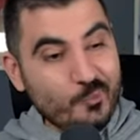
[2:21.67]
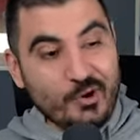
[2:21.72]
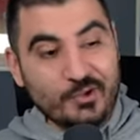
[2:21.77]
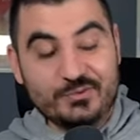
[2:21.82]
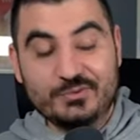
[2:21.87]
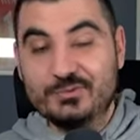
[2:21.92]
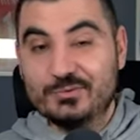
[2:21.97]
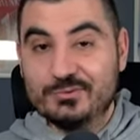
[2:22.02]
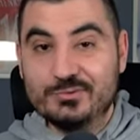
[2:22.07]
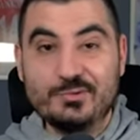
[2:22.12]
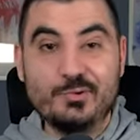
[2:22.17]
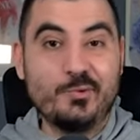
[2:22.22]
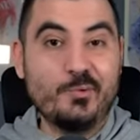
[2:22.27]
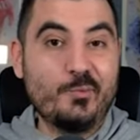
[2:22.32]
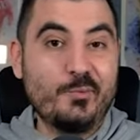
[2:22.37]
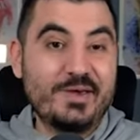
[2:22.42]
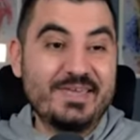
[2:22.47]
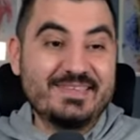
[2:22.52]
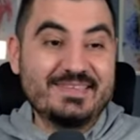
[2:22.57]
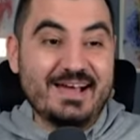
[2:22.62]
what to do
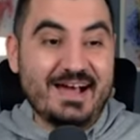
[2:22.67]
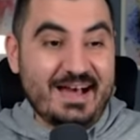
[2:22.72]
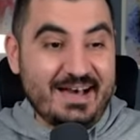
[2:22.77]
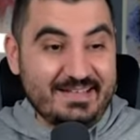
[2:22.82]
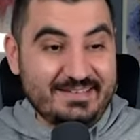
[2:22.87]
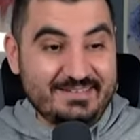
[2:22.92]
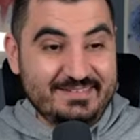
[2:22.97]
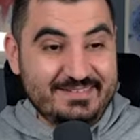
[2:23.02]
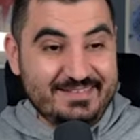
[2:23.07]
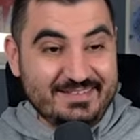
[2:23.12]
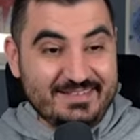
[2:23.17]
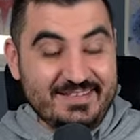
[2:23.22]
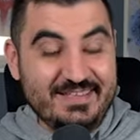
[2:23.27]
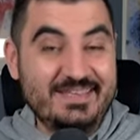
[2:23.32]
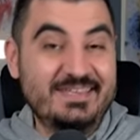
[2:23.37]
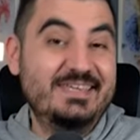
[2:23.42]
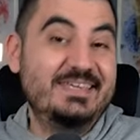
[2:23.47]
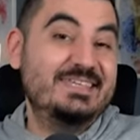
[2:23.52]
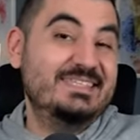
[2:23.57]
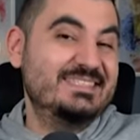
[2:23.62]
with
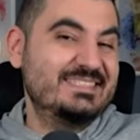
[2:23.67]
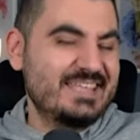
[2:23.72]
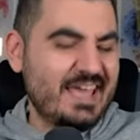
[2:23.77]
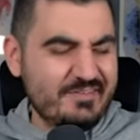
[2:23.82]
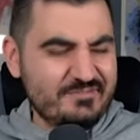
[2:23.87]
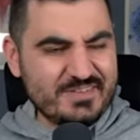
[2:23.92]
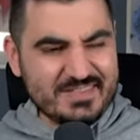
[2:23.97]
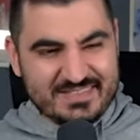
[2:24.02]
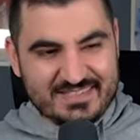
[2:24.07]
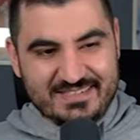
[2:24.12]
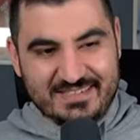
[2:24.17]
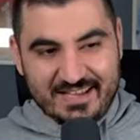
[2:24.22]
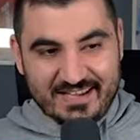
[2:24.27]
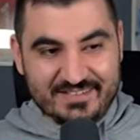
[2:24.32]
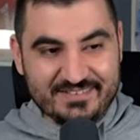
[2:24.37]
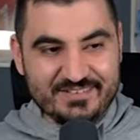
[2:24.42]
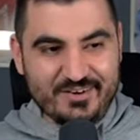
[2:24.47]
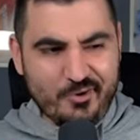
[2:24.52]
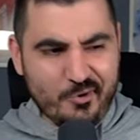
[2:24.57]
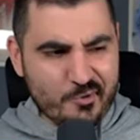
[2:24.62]
Antony. He's
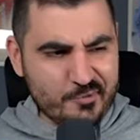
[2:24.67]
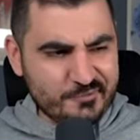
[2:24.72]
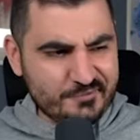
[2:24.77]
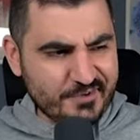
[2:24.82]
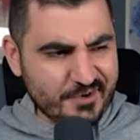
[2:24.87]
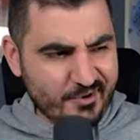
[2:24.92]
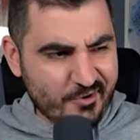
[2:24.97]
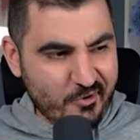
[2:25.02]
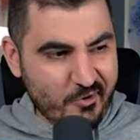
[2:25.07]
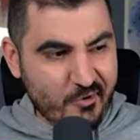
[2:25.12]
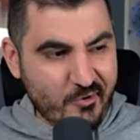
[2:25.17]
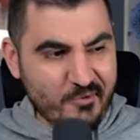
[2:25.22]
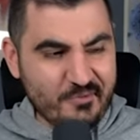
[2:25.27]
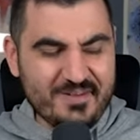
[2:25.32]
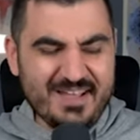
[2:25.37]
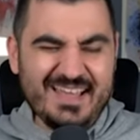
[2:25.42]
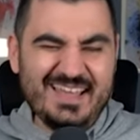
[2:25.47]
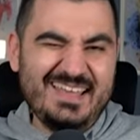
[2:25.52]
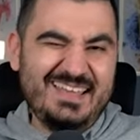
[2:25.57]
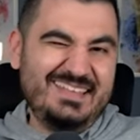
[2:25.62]
seventy-nine
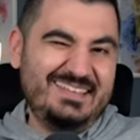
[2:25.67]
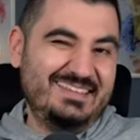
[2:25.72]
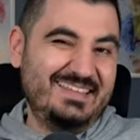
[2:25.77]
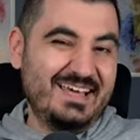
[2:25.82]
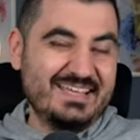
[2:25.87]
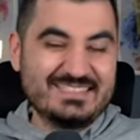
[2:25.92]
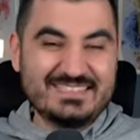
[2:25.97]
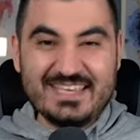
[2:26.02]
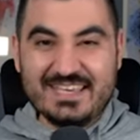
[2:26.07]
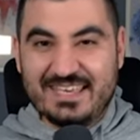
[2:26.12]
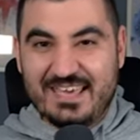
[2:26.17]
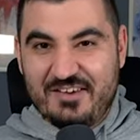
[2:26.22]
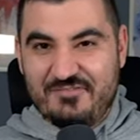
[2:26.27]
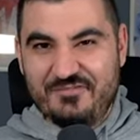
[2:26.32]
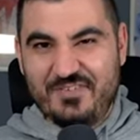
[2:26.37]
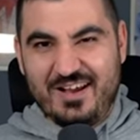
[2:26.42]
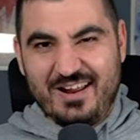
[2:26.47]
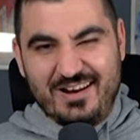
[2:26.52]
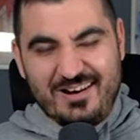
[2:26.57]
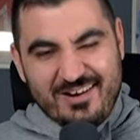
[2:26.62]
overall. Does he
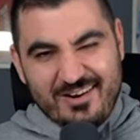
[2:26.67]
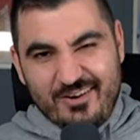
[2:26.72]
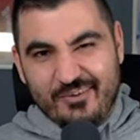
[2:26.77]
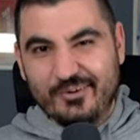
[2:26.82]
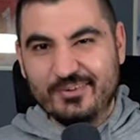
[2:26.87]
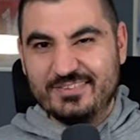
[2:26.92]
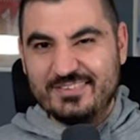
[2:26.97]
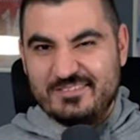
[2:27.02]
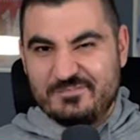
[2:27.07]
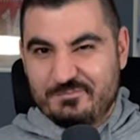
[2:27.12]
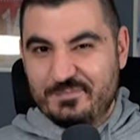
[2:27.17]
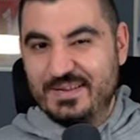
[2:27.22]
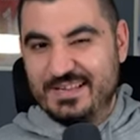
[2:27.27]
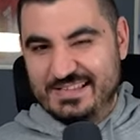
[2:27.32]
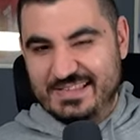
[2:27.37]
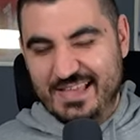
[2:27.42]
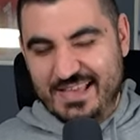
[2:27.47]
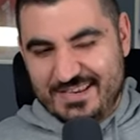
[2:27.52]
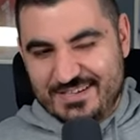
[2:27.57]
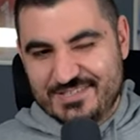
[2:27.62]
have a lot of
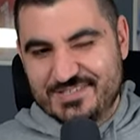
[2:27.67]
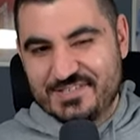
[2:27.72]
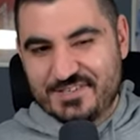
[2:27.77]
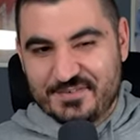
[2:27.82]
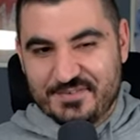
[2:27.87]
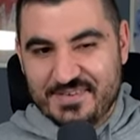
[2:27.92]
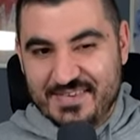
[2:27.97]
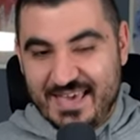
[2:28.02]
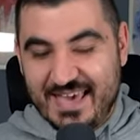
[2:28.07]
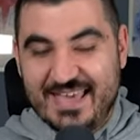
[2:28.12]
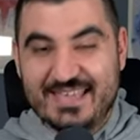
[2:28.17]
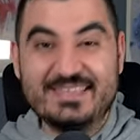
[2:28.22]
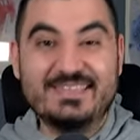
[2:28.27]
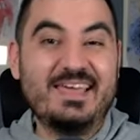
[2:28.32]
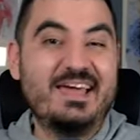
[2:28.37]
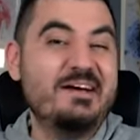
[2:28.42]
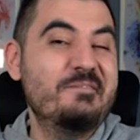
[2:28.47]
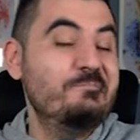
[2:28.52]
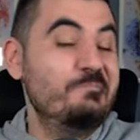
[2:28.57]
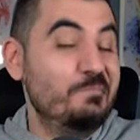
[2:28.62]
potential yet?
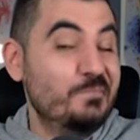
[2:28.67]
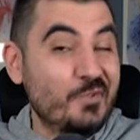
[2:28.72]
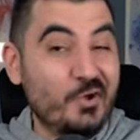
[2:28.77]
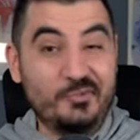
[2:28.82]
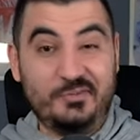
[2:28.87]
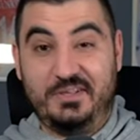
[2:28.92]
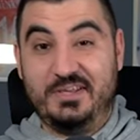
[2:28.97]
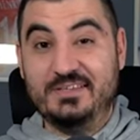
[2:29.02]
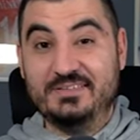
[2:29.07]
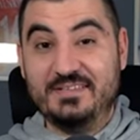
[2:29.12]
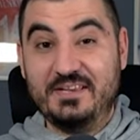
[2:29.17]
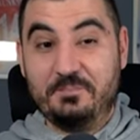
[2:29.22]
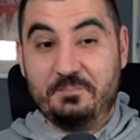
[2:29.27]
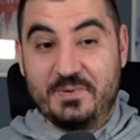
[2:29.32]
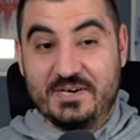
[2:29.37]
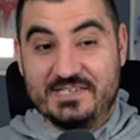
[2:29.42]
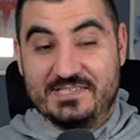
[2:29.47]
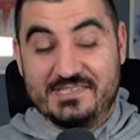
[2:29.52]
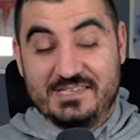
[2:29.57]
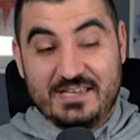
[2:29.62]
I'm not one
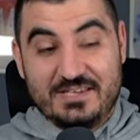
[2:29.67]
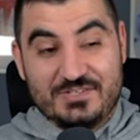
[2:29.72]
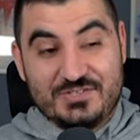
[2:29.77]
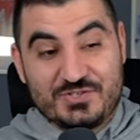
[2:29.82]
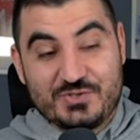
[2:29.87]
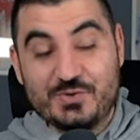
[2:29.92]
hundred percent